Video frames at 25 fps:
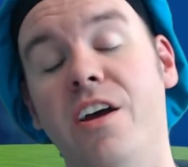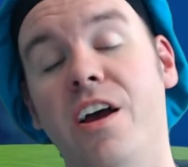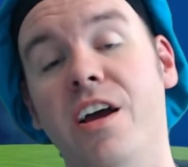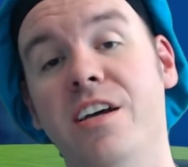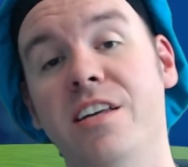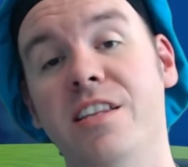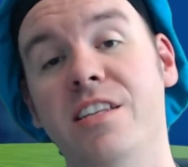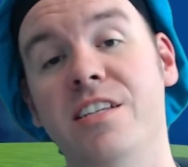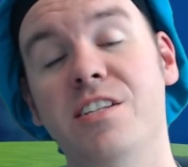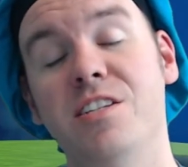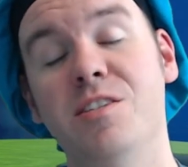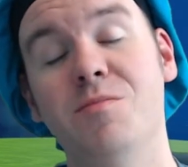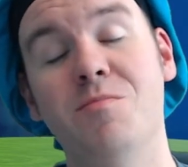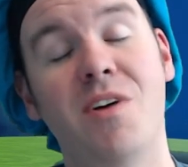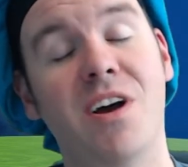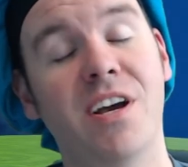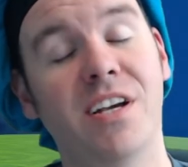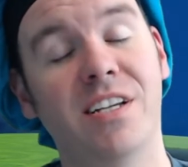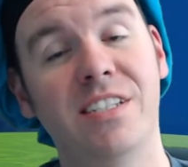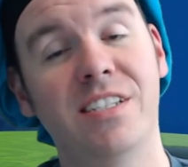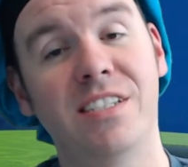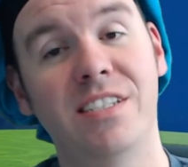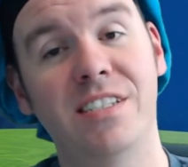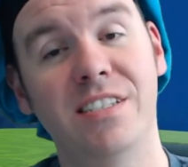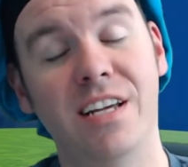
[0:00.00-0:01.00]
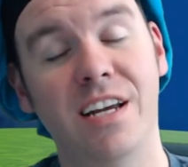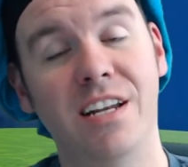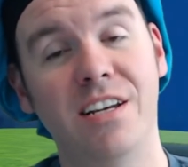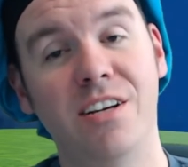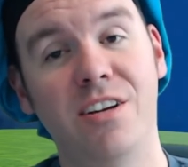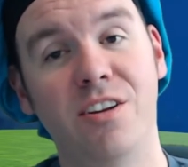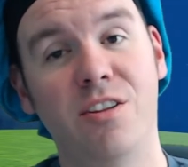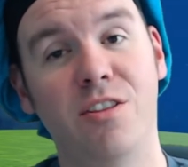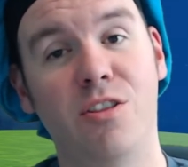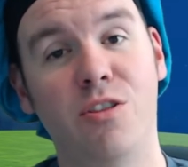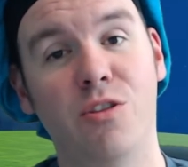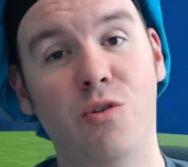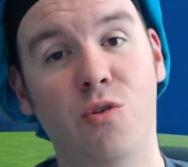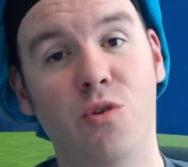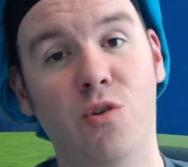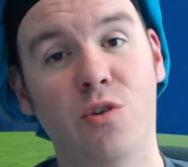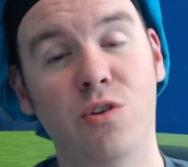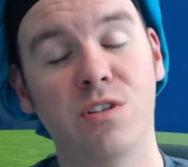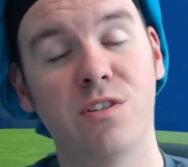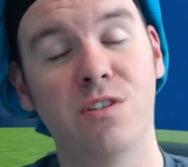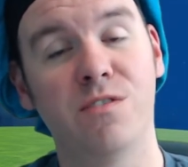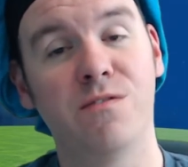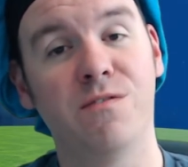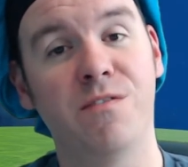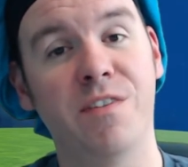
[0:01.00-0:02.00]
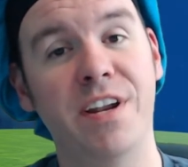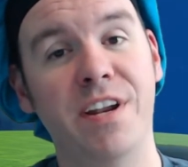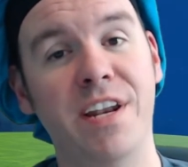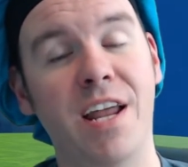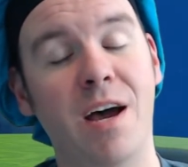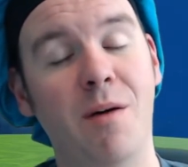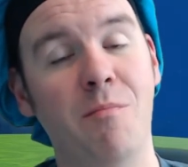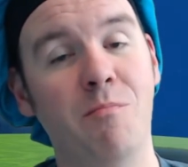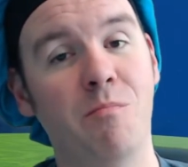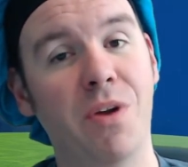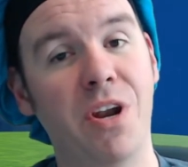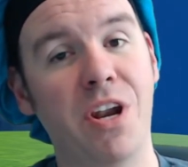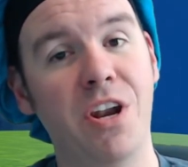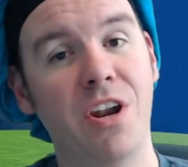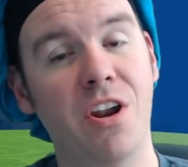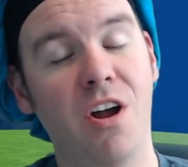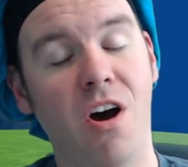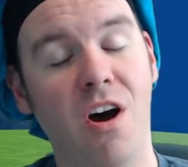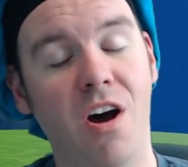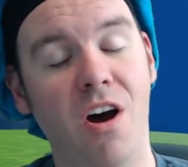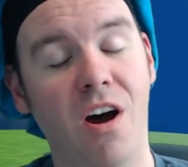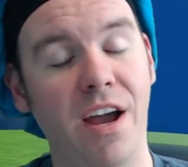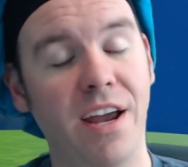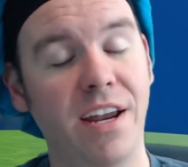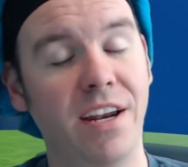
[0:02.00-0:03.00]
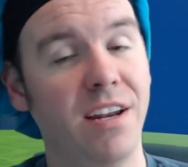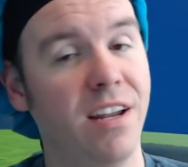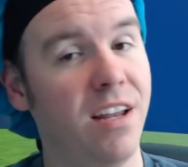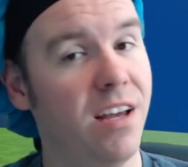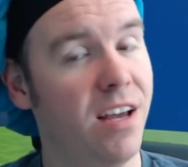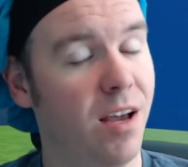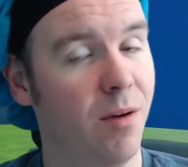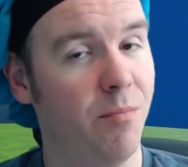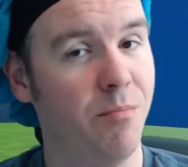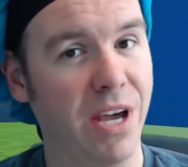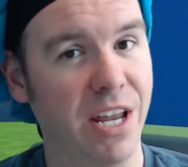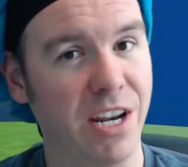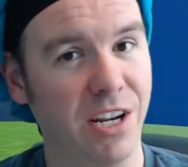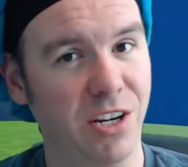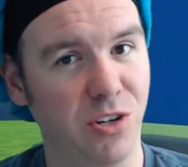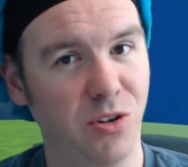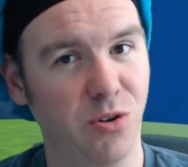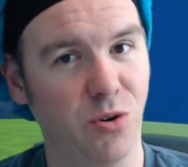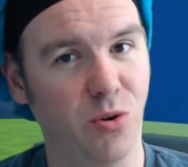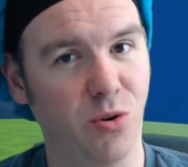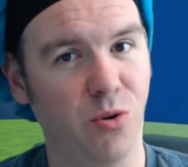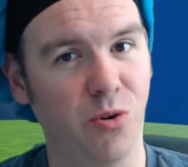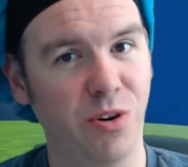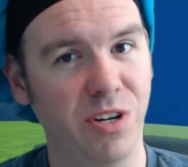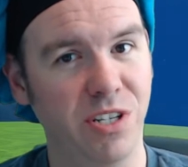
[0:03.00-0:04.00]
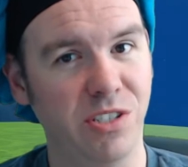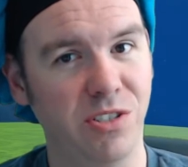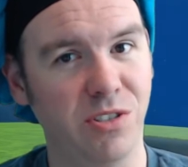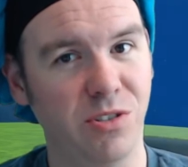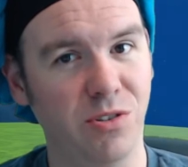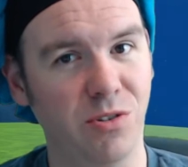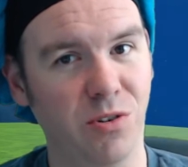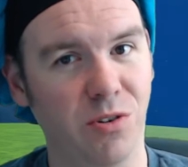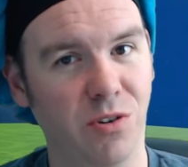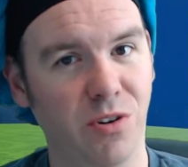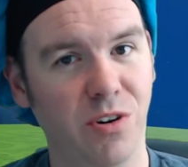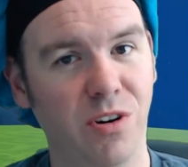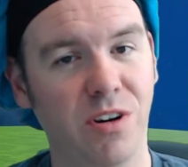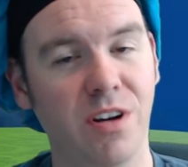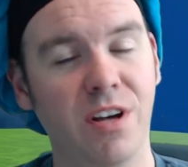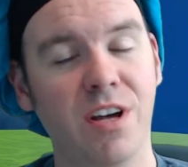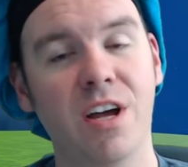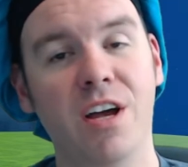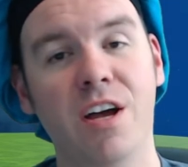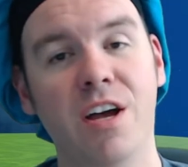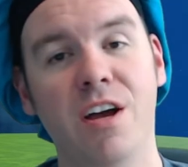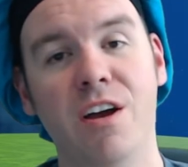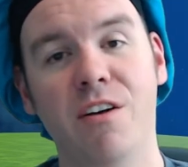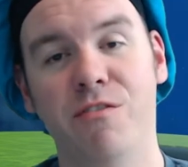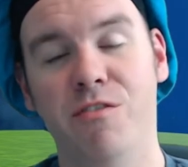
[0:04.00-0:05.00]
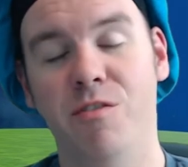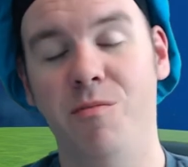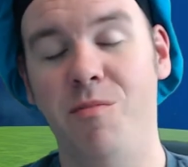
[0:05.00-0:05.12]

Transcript: Okay, this is my extended thoughts for number 9, A Better Toy Store,